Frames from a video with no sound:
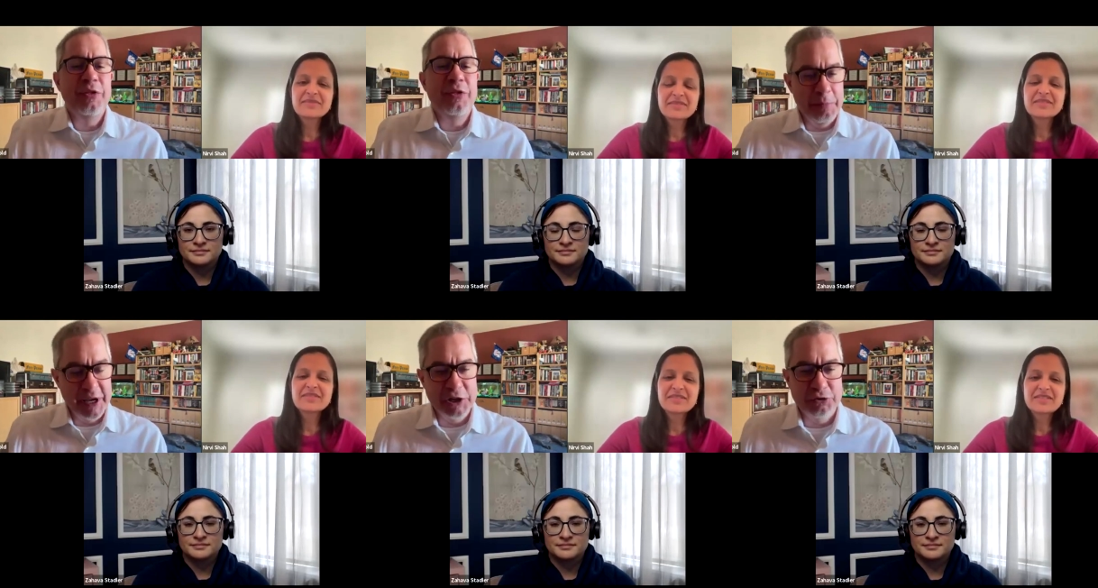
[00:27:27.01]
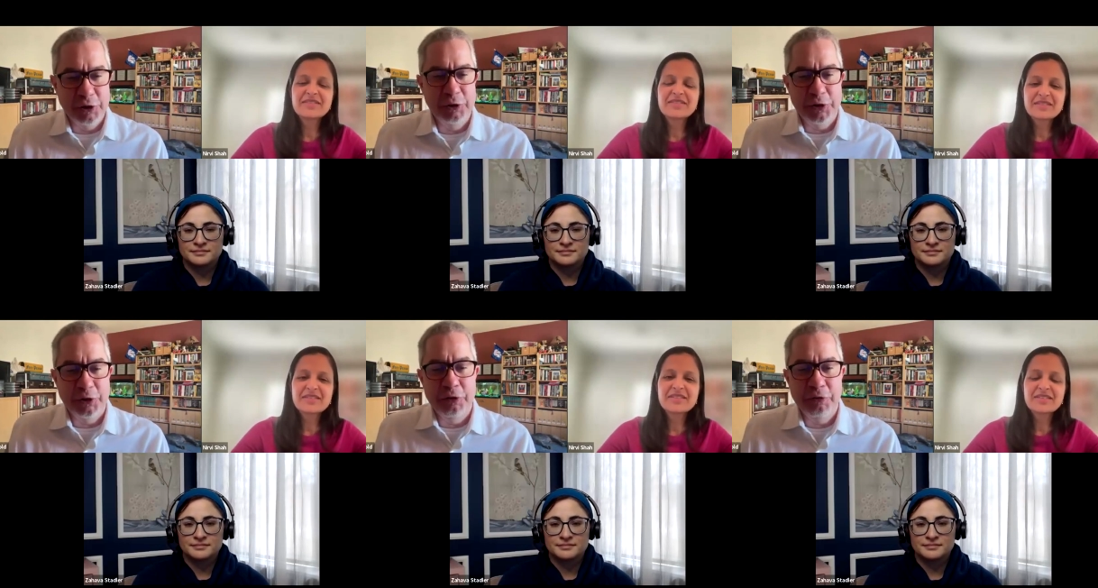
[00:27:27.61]
Speaker 1: The biggest
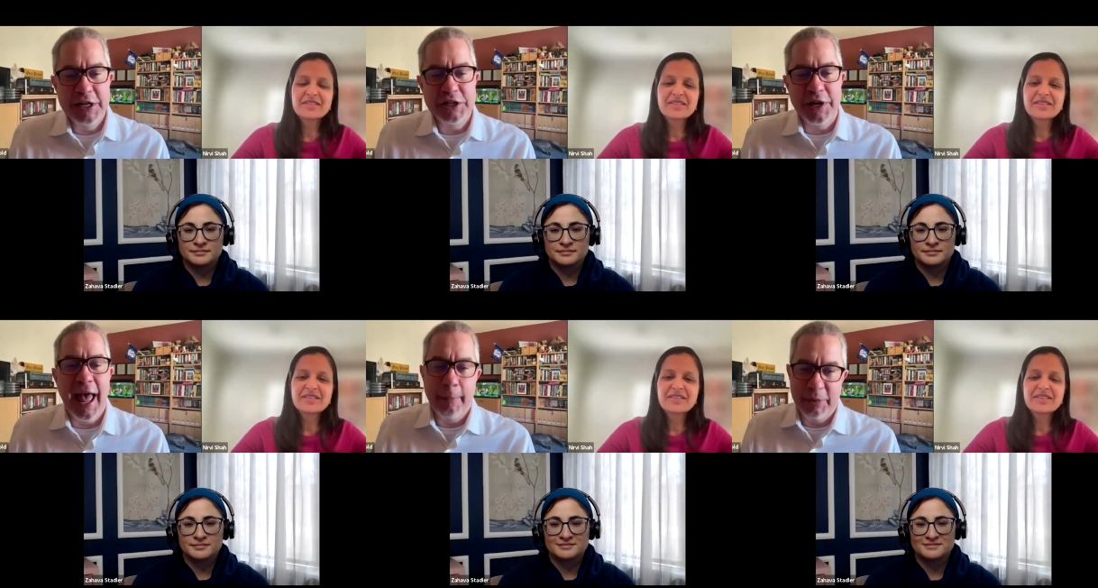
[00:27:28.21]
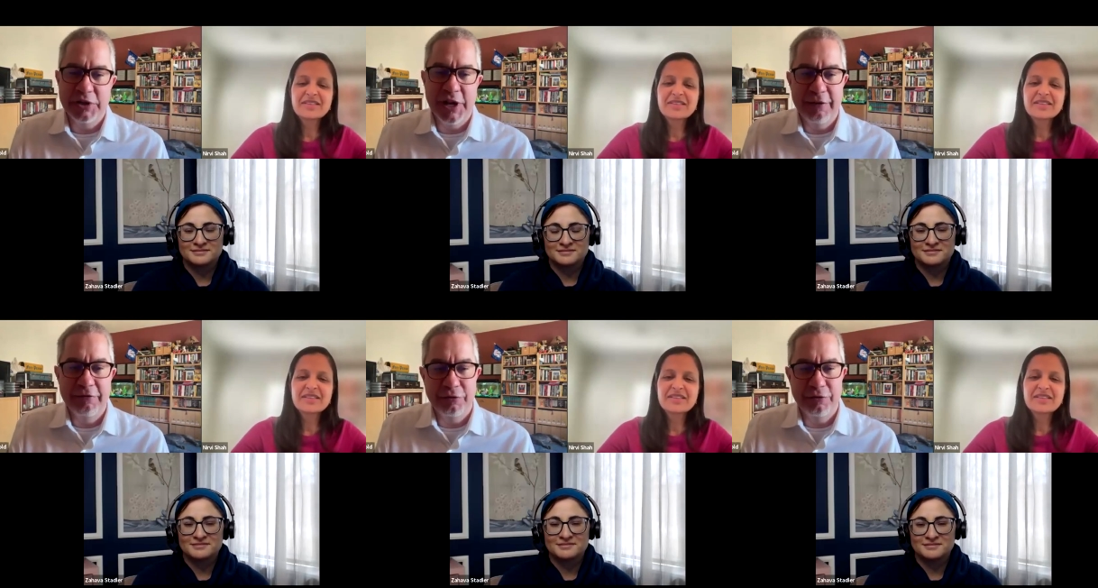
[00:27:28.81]
realtor in the region happens to
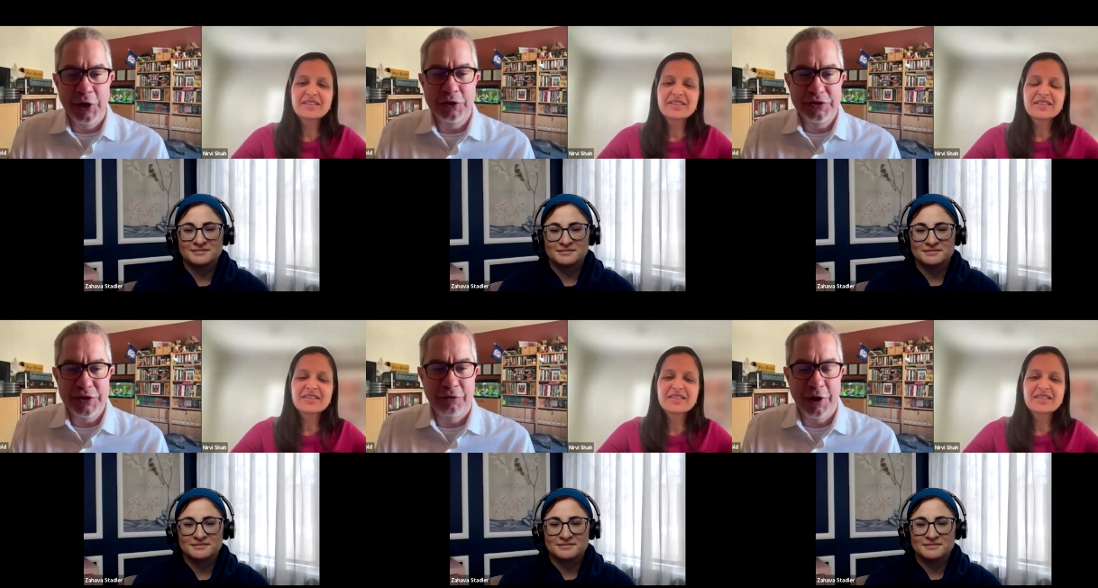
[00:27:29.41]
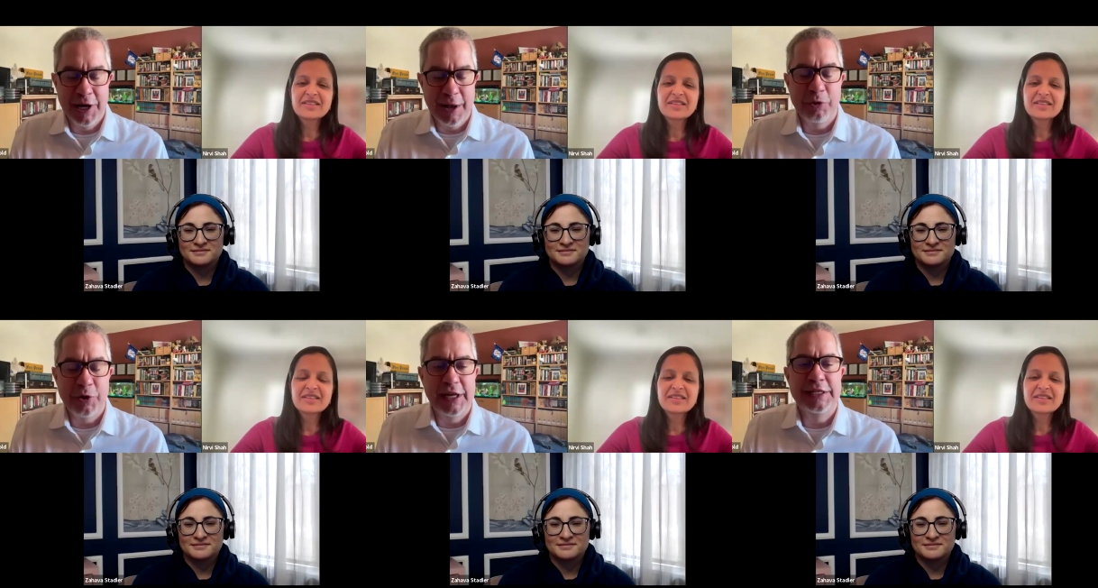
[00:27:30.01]
have, you know, several, a
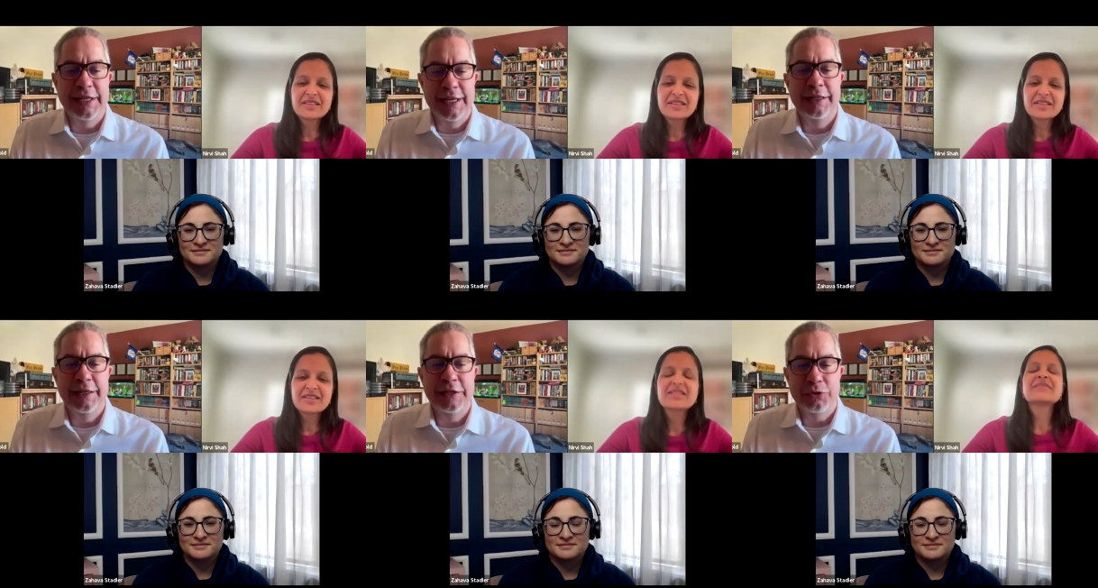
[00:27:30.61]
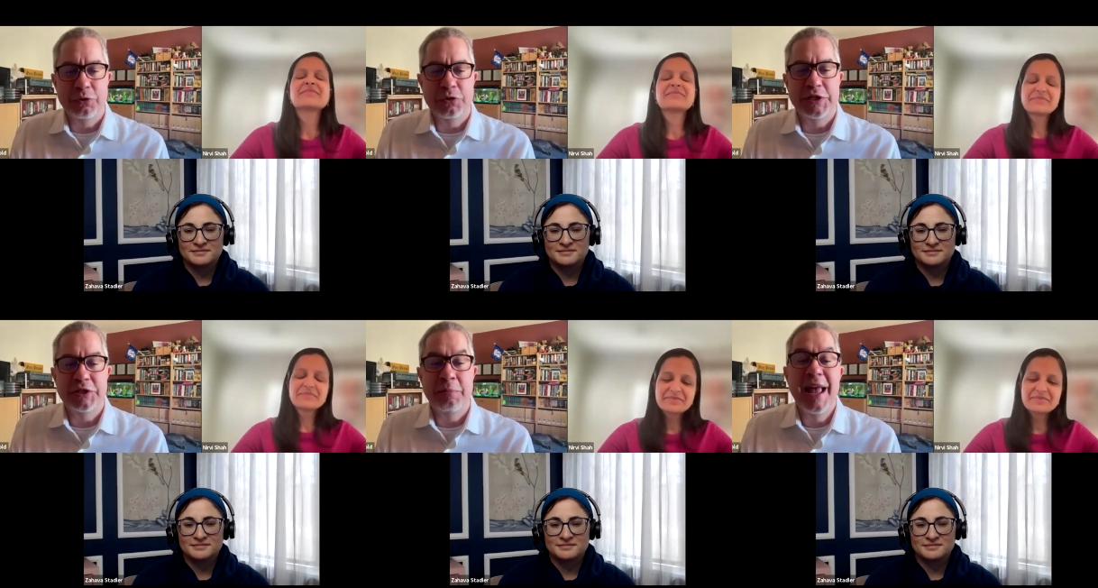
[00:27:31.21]
couple kids in the school
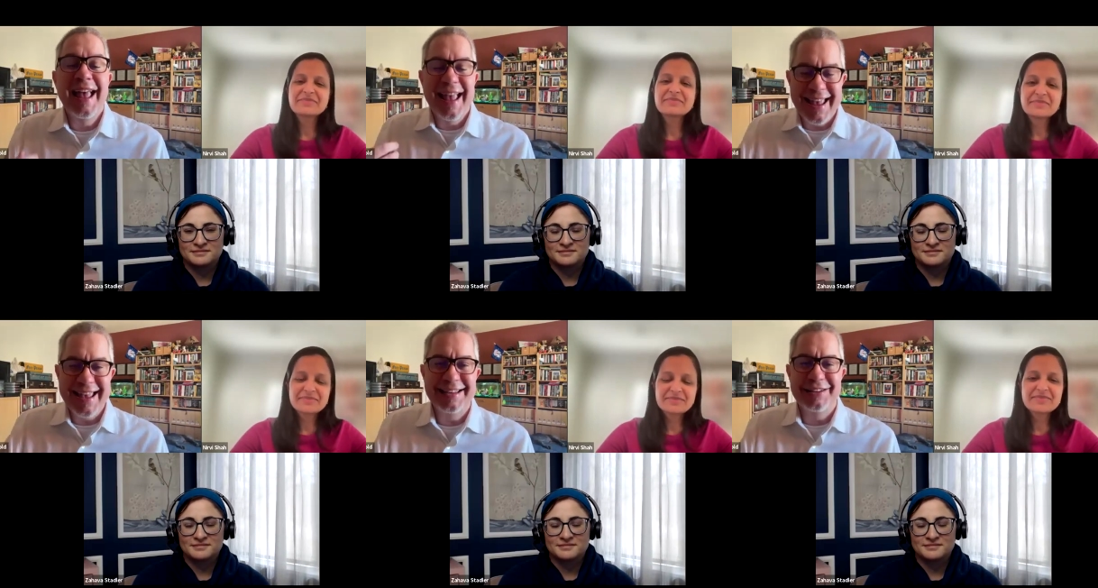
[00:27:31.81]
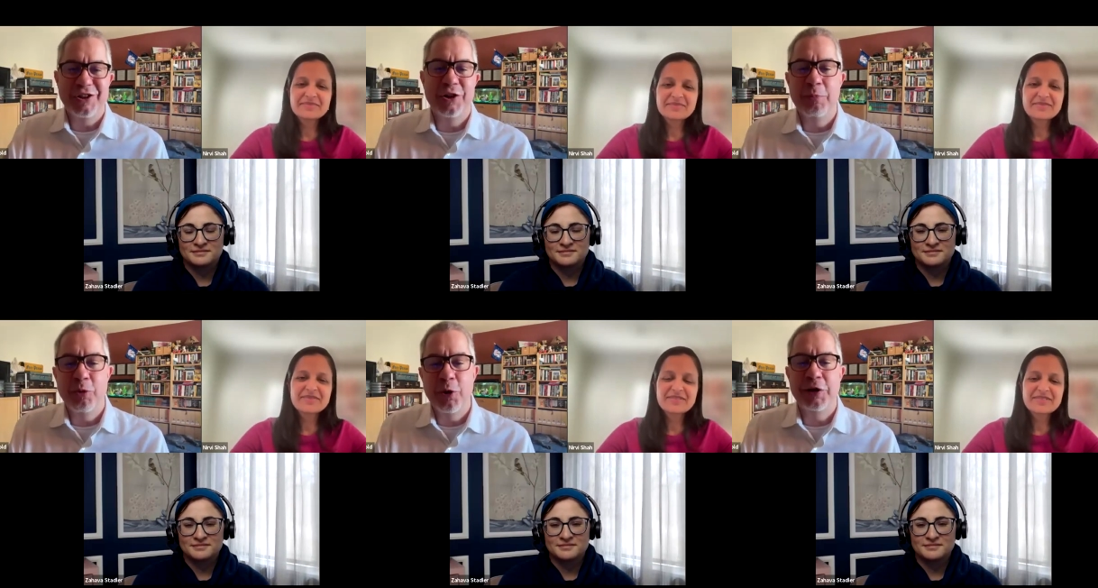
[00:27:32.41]
system and is on the
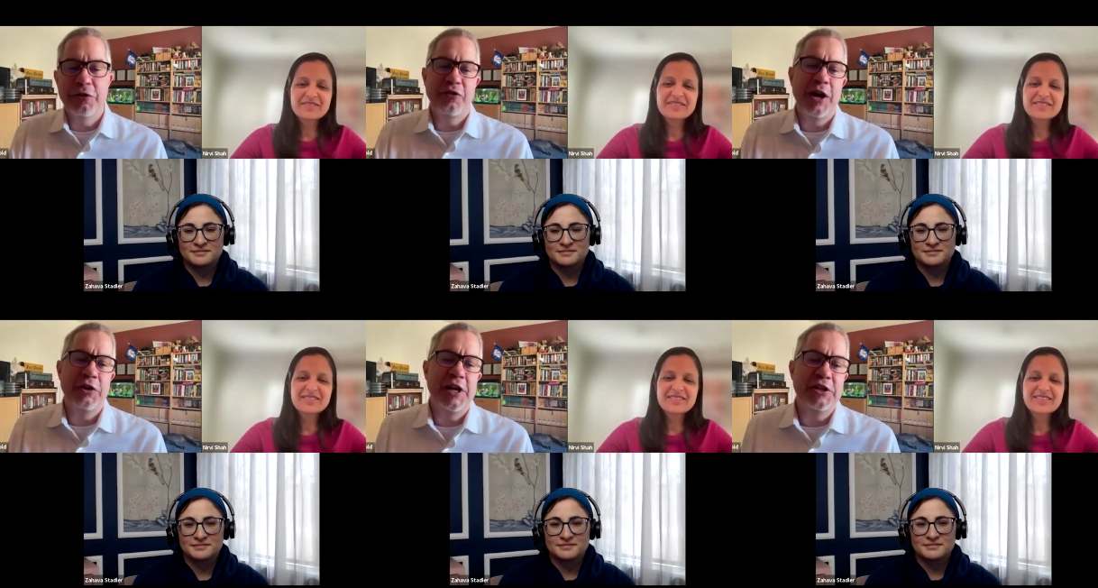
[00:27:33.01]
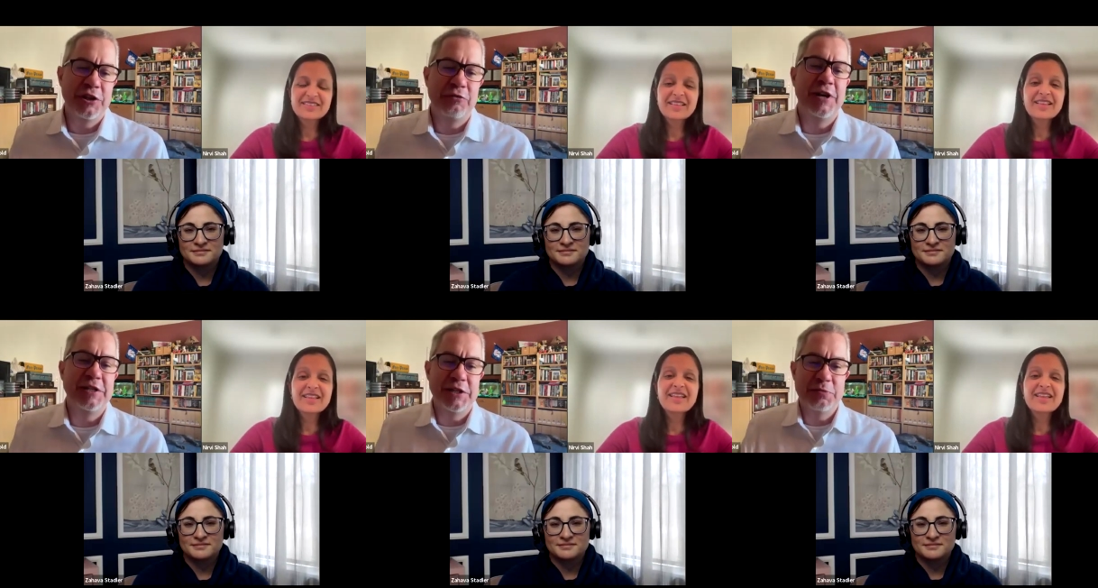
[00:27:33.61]
board of the foundation that
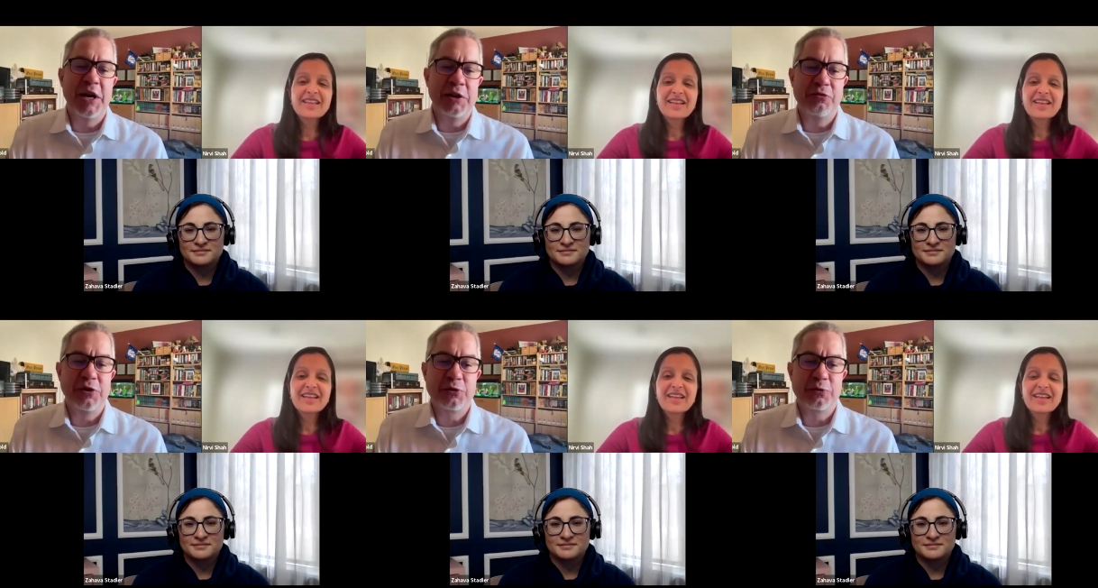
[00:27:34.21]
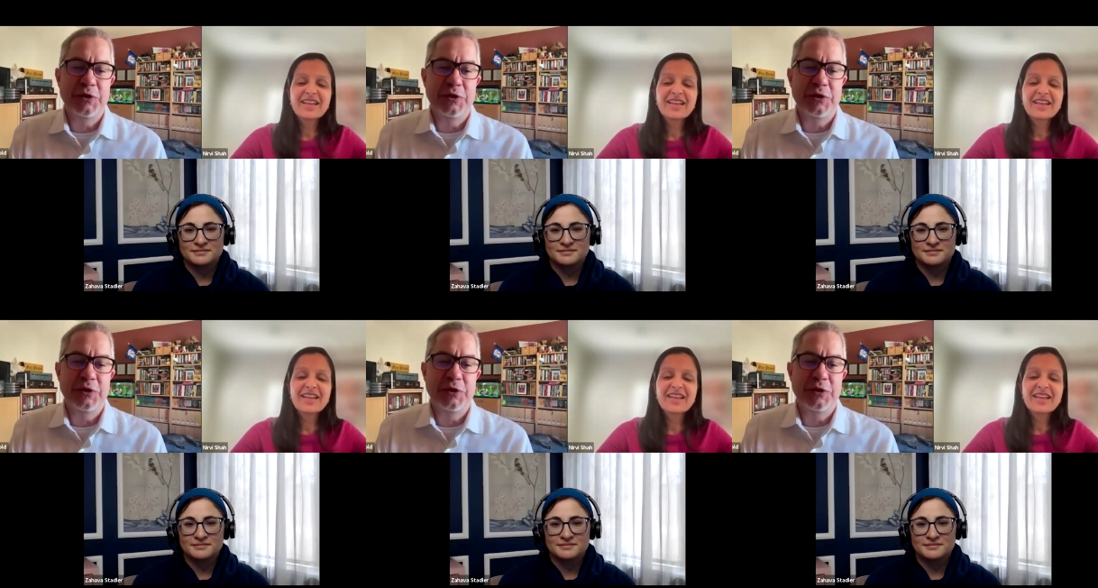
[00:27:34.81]
raises money for the school